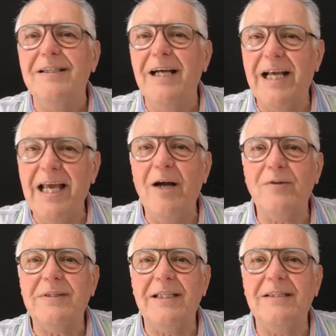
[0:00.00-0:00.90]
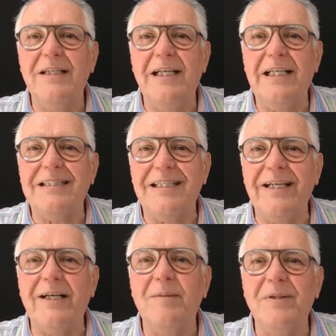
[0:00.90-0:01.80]
account that is
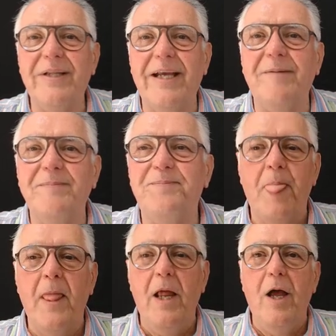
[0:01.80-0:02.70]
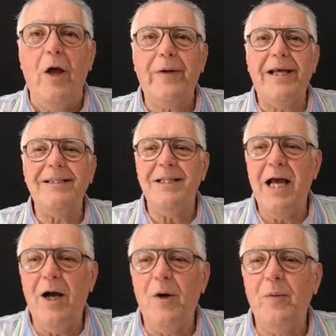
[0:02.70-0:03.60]
linkable there. Okay,
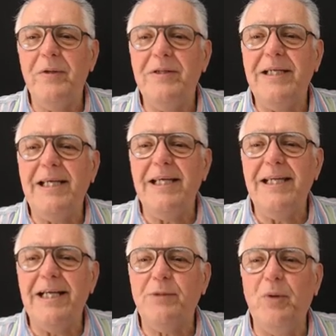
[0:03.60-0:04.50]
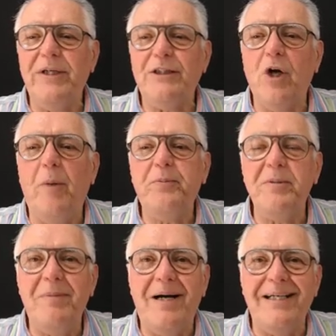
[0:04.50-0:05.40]
now the next point is
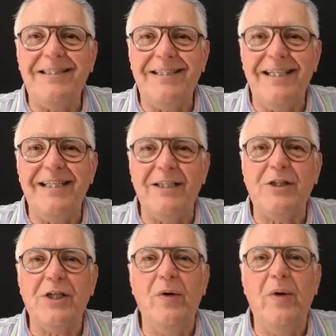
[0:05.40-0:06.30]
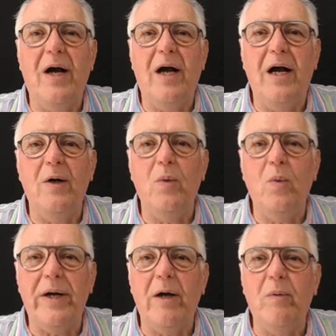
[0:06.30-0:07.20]
optimize settings. So uh,
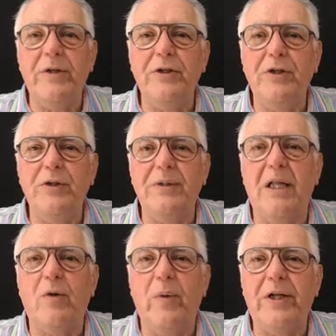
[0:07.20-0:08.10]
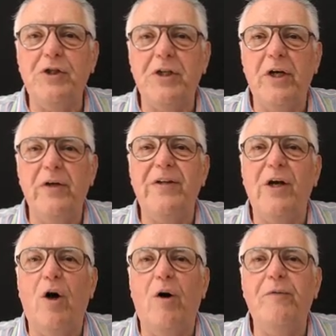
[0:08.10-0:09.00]
what I want to do is I'll quickly show you there
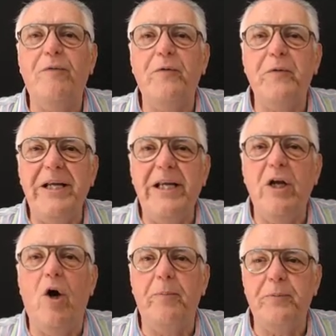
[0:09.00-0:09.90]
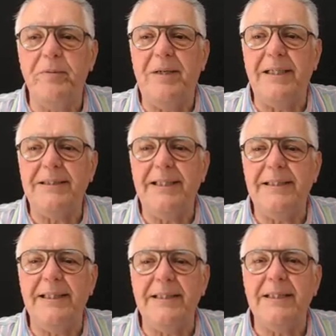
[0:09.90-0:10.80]
are free optimized
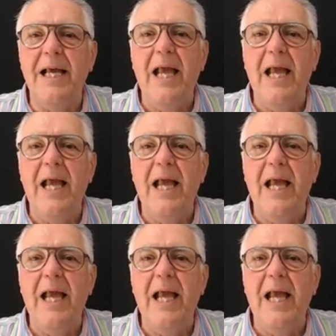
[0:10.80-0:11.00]
settings,